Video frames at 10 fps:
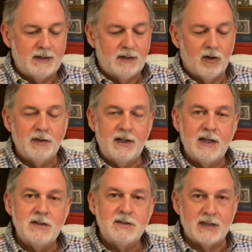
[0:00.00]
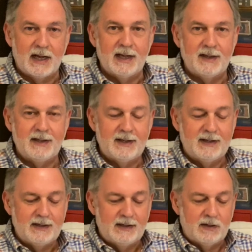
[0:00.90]
on the inside,
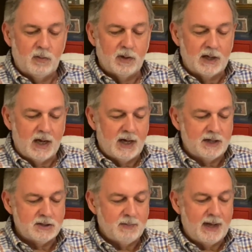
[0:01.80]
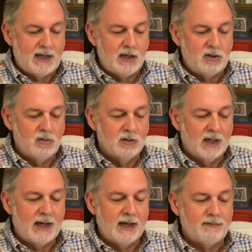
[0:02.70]
where God is making new
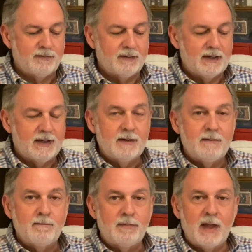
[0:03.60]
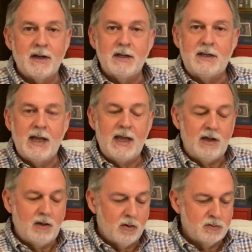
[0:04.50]
life, not a day
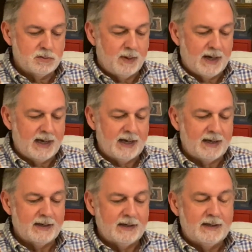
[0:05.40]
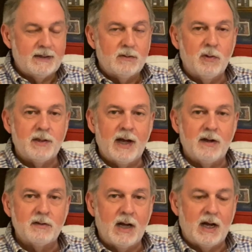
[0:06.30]
goes by
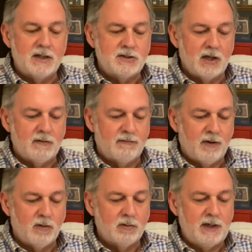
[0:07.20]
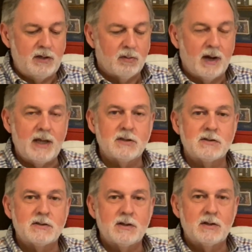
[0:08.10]
without God's unfolding
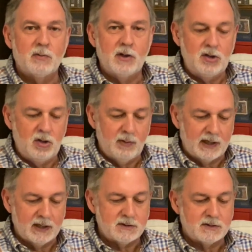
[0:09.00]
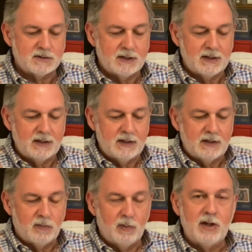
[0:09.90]
grace renewing us,
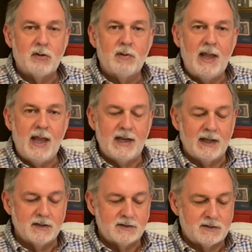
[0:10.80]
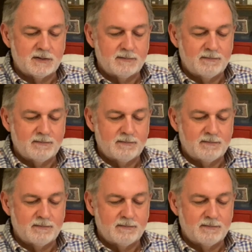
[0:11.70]
recreating us.